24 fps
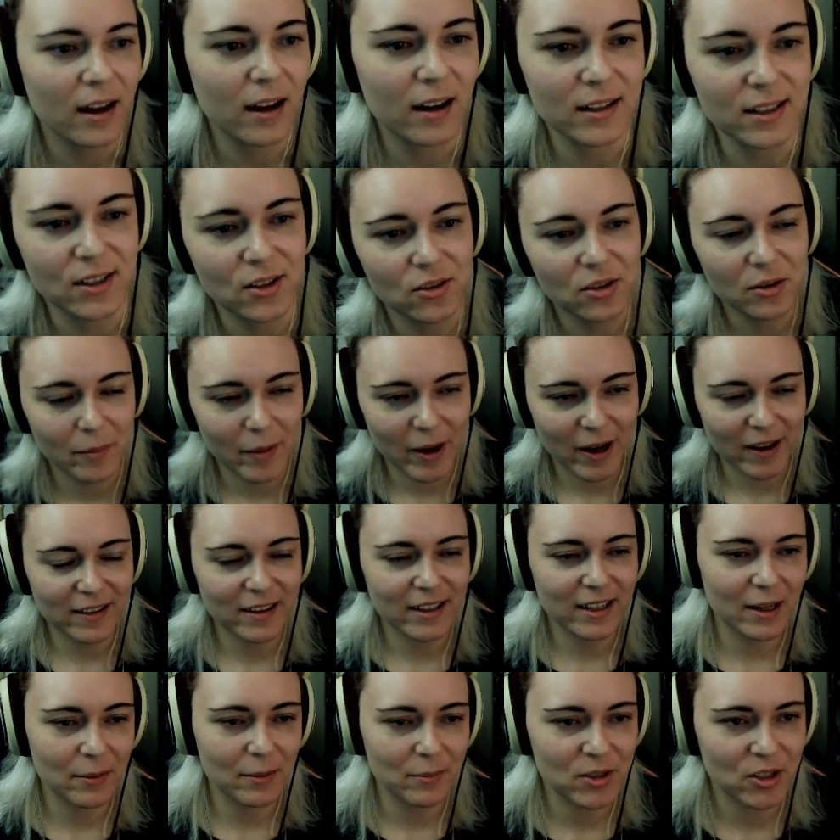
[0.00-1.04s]
So the mod
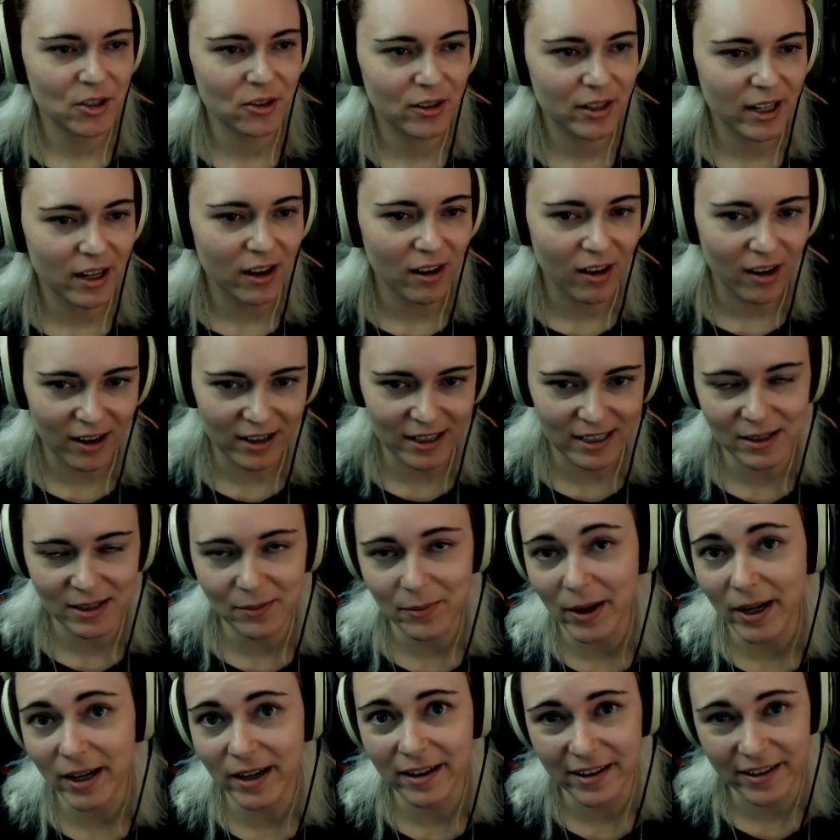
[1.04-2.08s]
that I'm turning on and
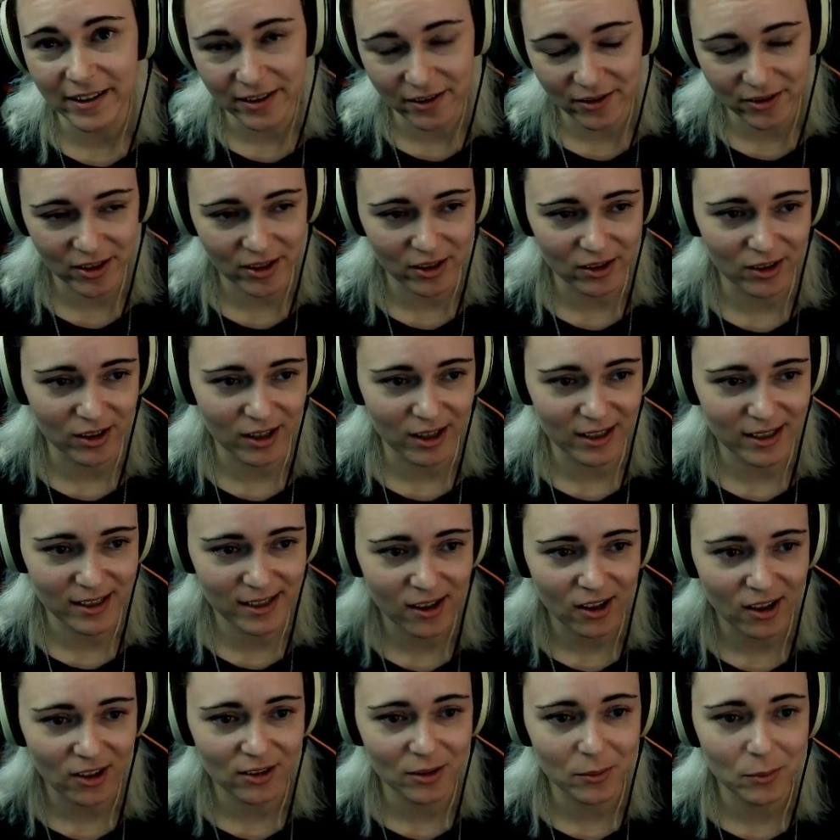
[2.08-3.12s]
debating on using or not is
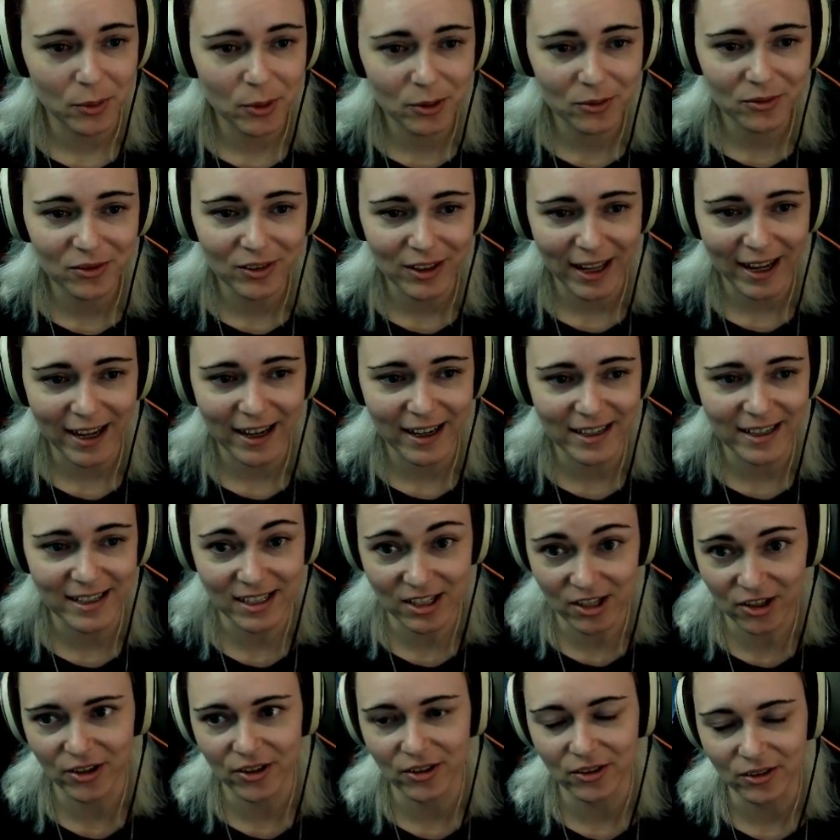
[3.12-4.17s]
called Improved
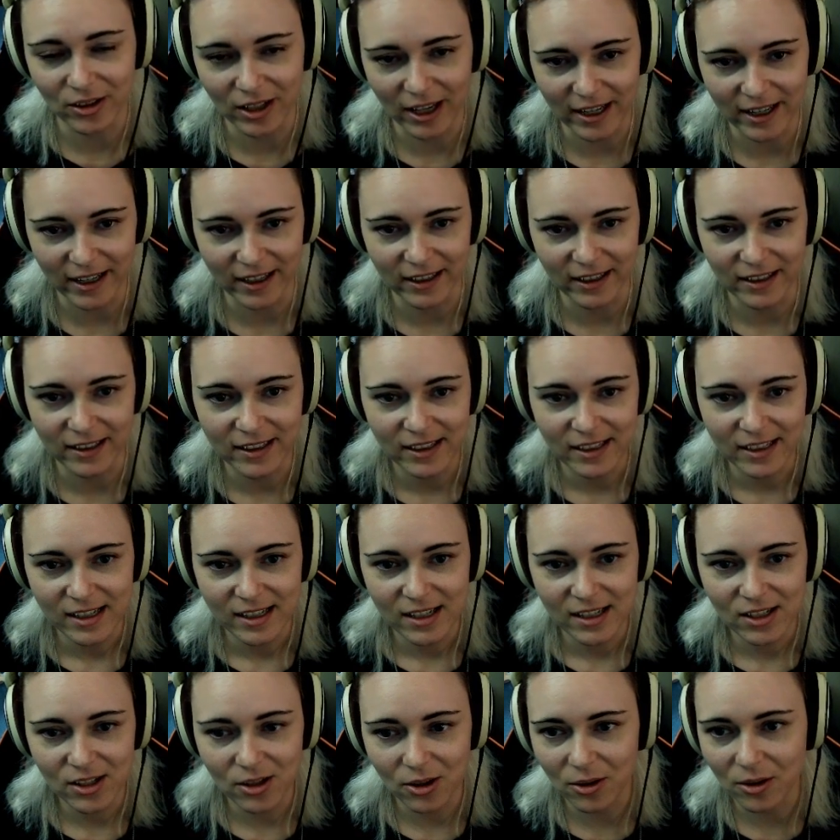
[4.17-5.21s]
Interior Lighting.
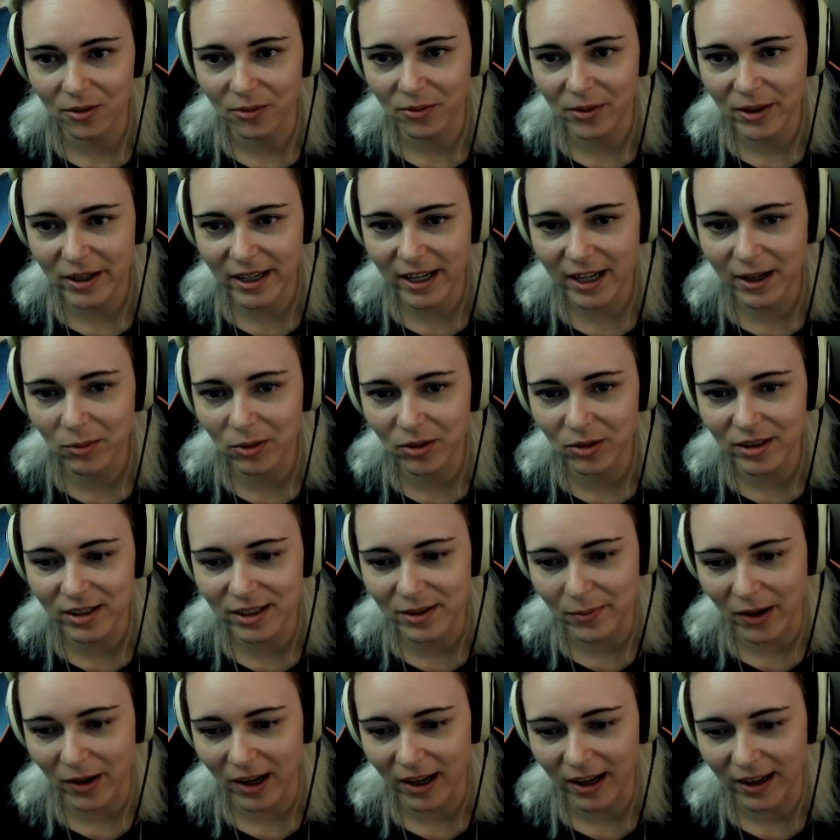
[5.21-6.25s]
So if we enable this
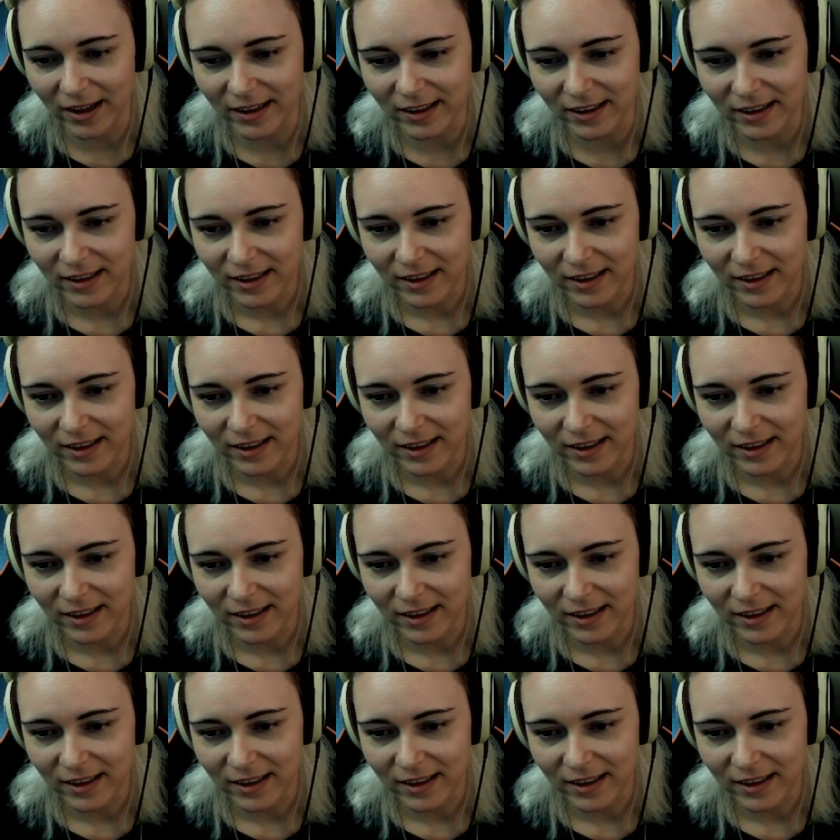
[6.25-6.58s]
mod,